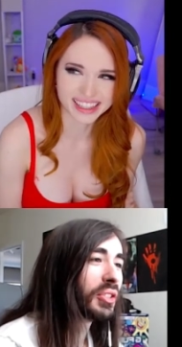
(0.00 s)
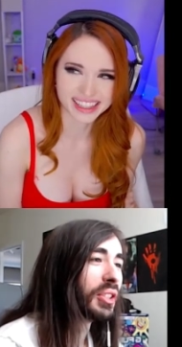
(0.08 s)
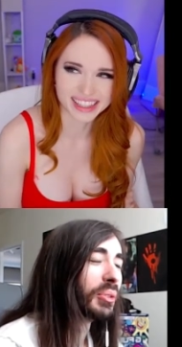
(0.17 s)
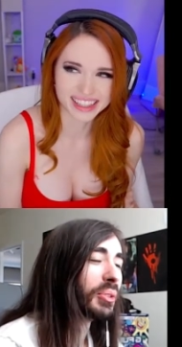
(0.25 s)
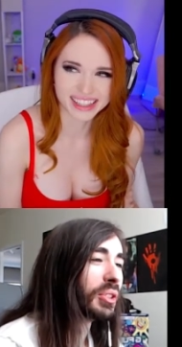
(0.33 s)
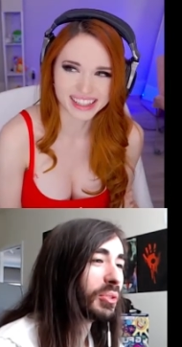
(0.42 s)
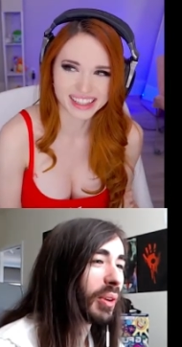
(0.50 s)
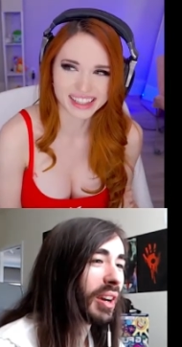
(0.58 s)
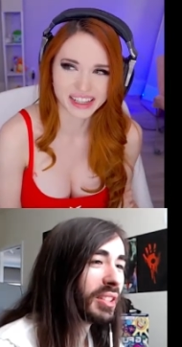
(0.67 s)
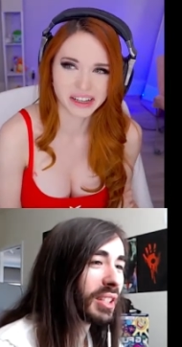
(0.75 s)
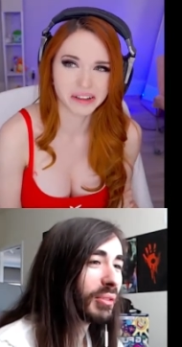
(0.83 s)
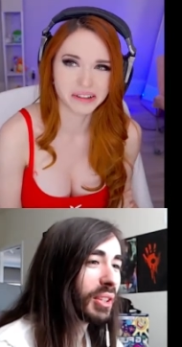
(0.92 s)
Speaker 1: which is why he's oh.
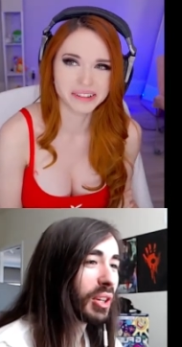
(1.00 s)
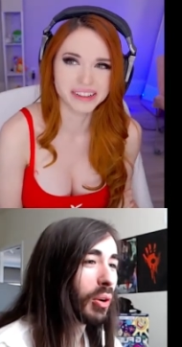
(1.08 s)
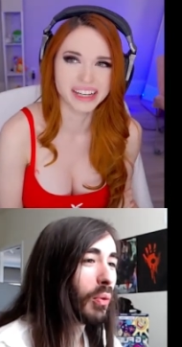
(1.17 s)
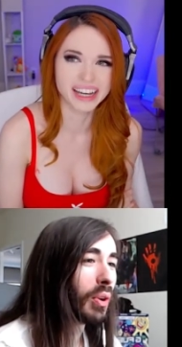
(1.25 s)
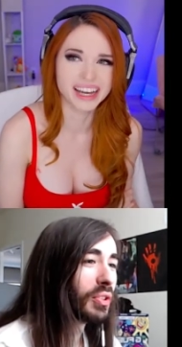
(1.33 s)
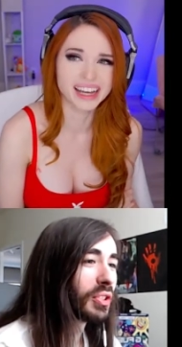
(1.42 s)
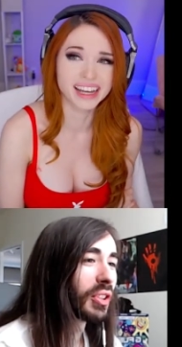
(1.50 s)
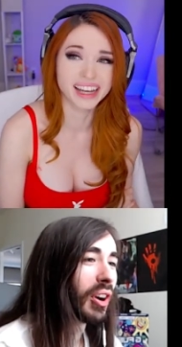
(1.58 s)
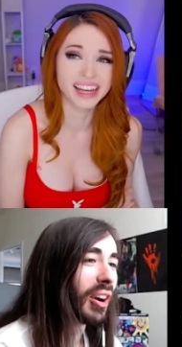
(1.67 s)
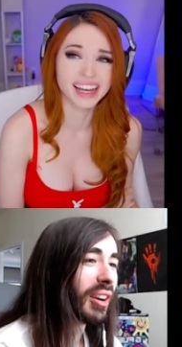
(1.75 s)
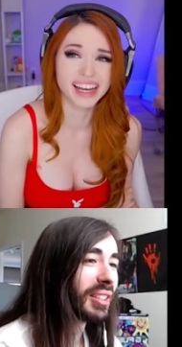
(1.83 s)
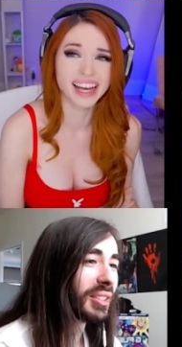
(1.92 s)
giving it a oh. one star.
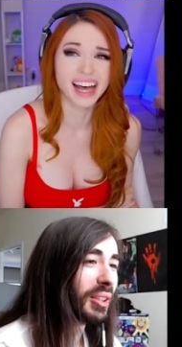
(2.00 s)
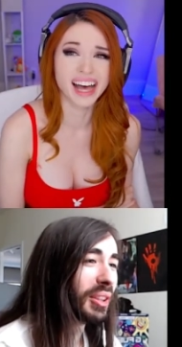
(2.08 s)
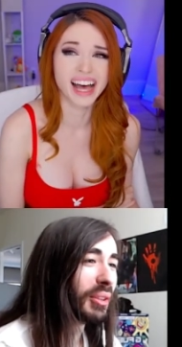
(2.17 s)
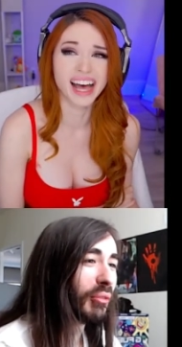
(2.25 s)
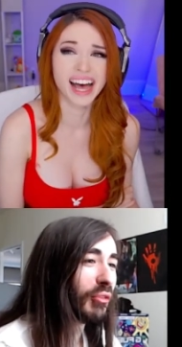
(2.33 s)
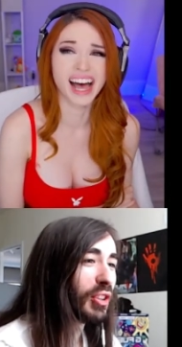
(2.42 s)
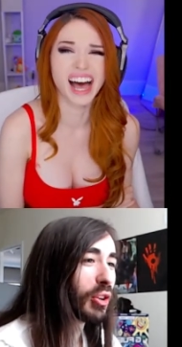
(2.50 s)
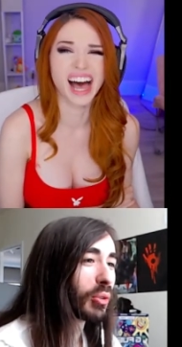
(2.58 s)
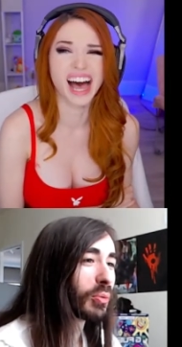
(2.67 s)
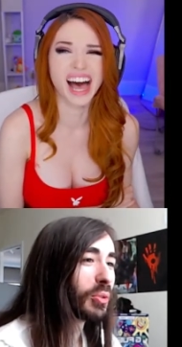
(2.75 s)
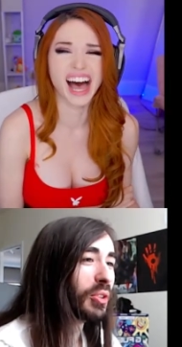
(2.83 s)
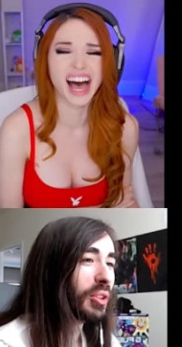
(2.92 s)
So the feet are
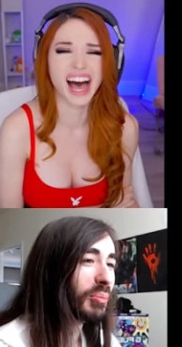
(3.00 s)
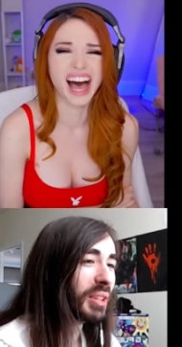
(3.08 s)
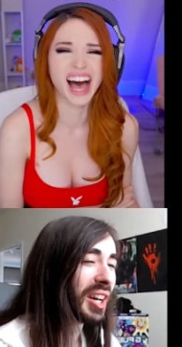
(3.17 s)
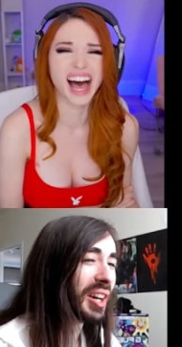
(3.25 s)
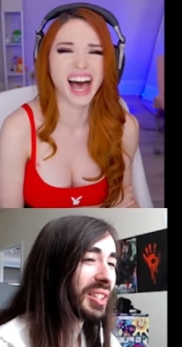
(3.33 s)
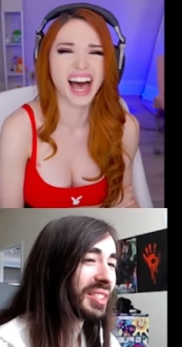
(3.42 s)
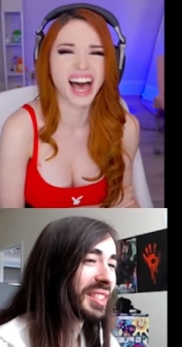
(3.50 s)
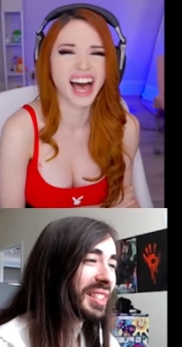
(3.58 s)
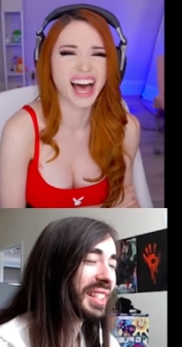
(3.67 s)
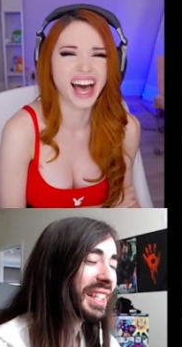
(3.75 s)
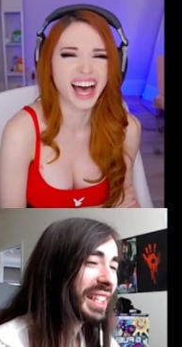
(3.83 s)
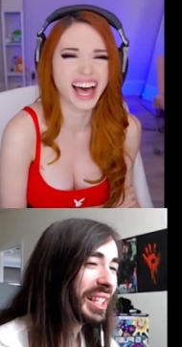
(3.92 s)
ruined because the
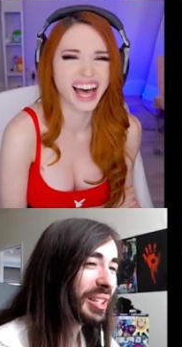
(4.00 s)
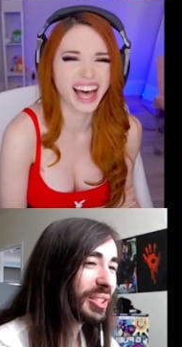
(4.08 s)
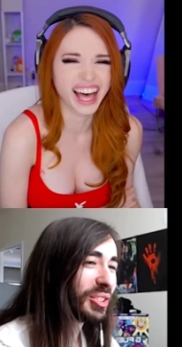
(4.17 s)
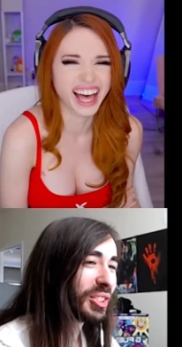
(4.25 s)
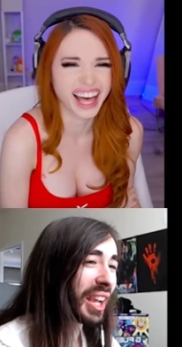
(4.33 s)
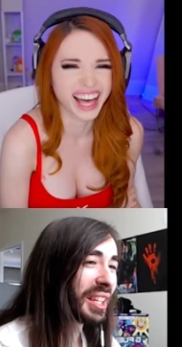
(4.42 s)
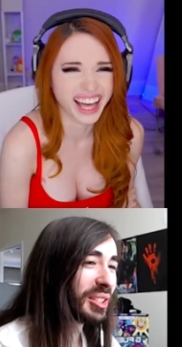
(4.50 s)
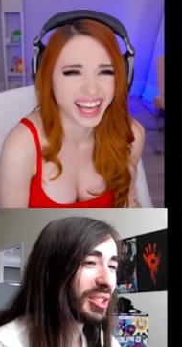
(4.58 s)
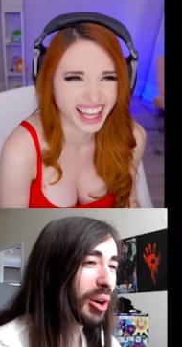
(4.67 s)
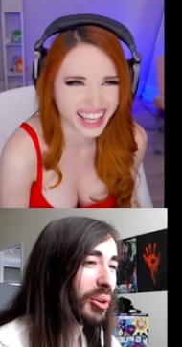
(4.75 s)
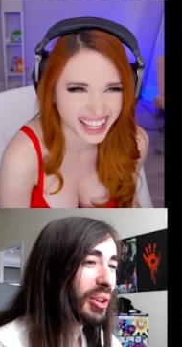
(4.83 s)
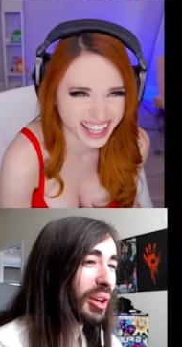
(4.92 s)
second toe
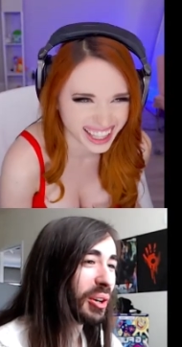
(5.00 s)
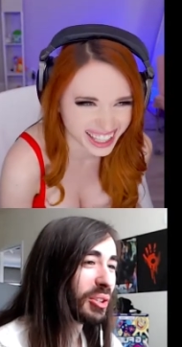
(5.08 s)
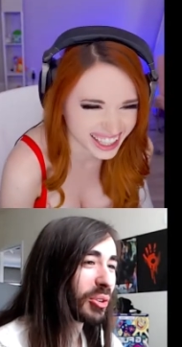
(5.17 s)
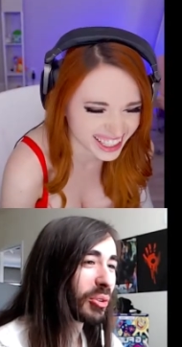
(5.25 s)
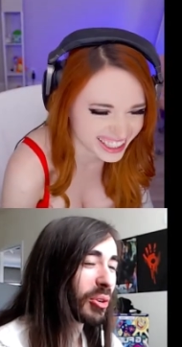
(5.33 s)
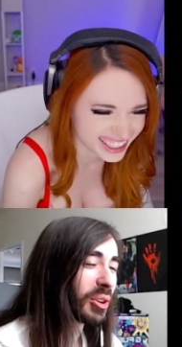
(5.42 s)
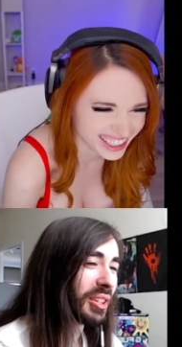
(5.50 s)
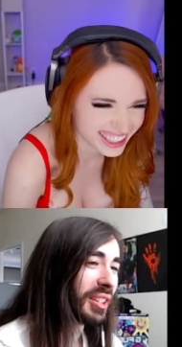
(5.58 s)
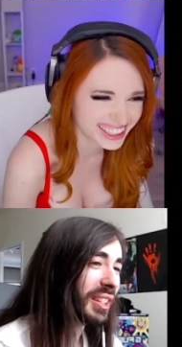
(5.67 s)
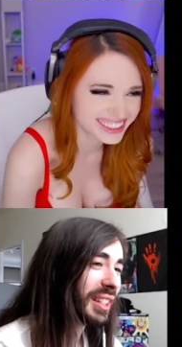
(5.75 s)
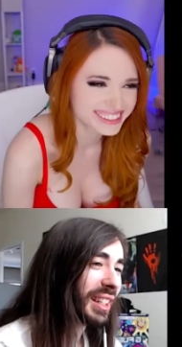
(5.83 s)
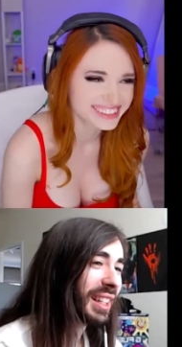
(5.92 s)
there is crooked.
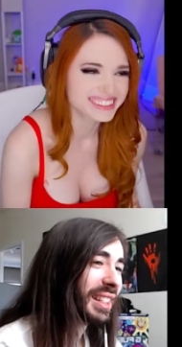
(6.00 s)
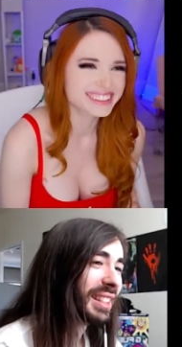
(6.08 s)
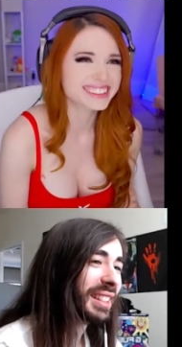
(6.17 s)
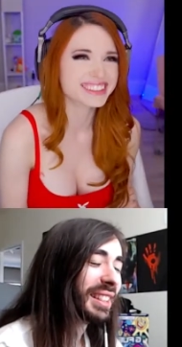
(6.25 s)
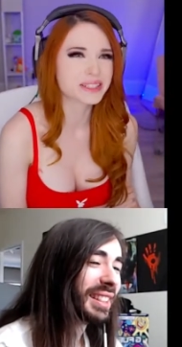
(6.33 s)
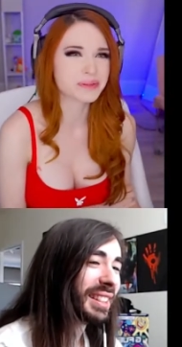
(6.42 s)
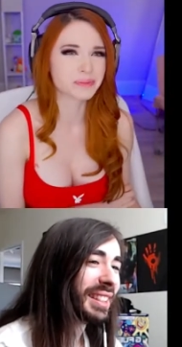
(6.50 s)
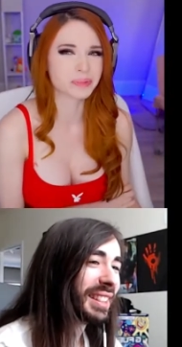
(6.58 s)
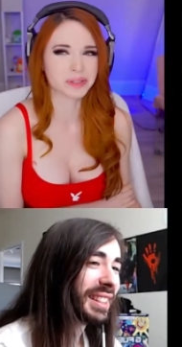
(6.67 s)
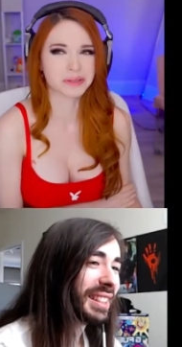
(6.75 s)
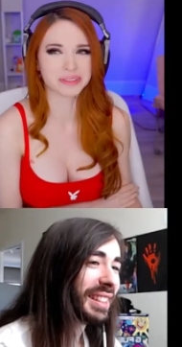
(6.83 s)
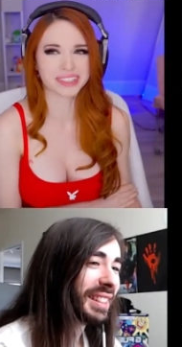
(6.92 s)
Speaker 2: It's
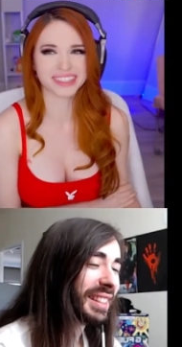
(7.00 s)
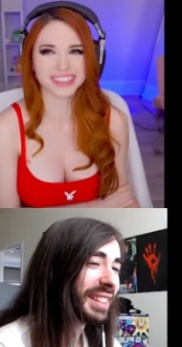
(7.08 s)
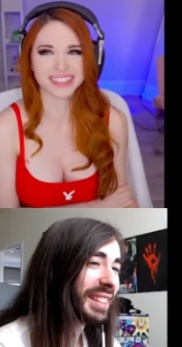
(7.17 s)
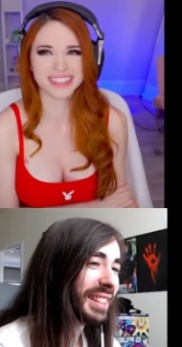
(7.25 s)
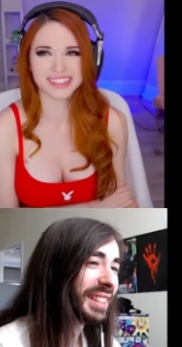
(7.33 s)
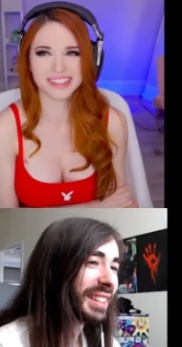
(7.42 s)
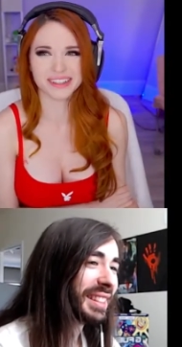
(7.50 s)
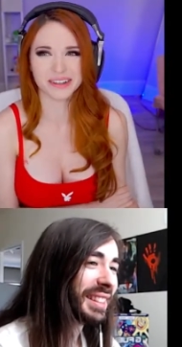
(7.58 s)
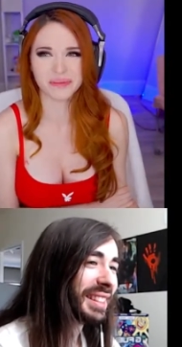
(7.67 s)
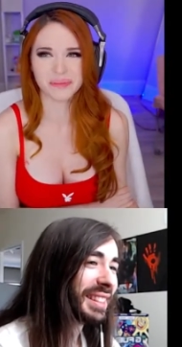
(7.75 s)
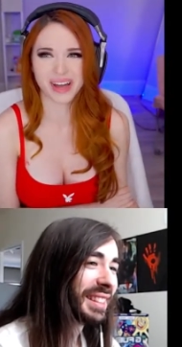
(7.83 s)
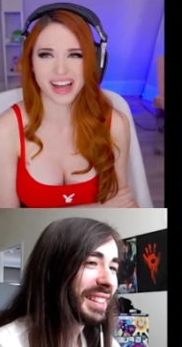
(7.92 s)
broken. Don't
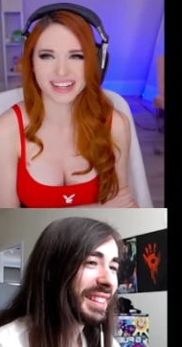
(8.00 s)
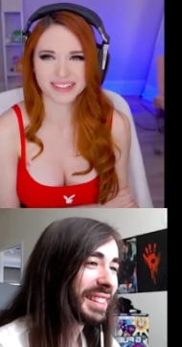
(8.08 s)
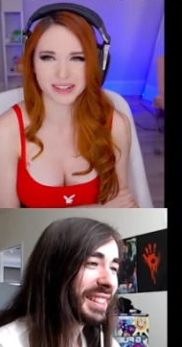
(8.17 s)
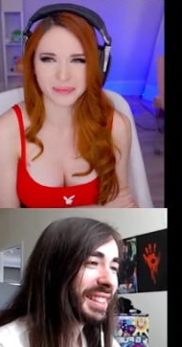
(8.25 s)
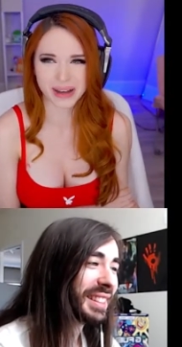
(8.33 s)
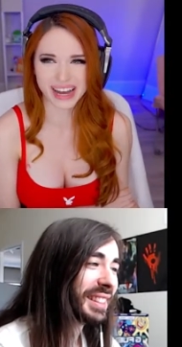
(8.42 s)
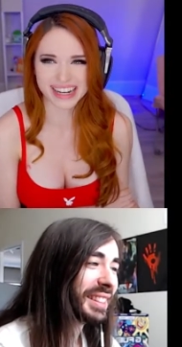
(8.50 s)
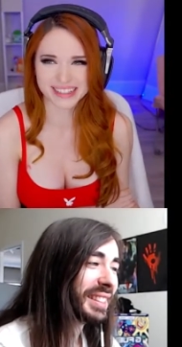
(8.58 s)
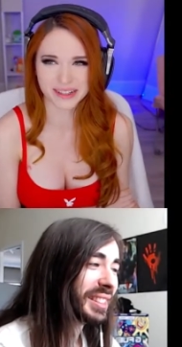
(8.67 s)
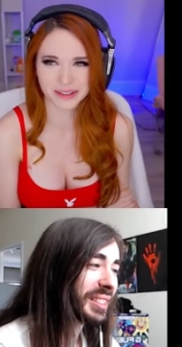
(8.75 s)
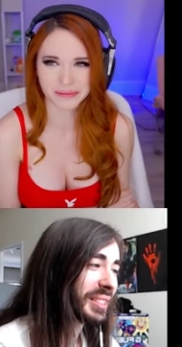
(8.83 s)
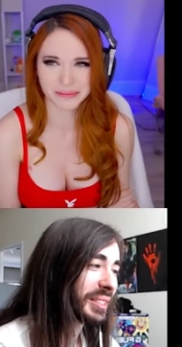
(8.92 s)
buy, don't buy, don't
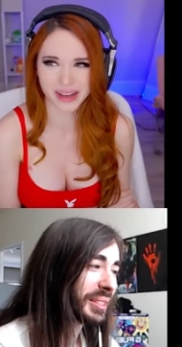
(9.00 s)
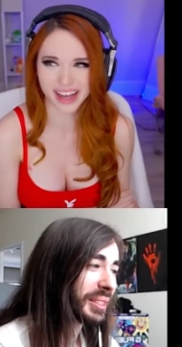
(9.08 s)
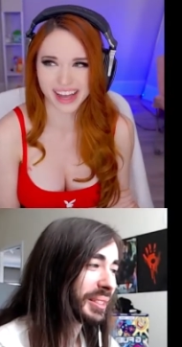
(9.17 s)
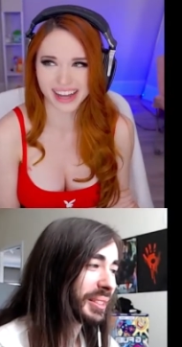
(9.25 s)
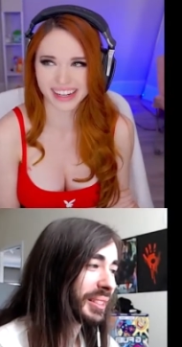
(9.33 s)
buy.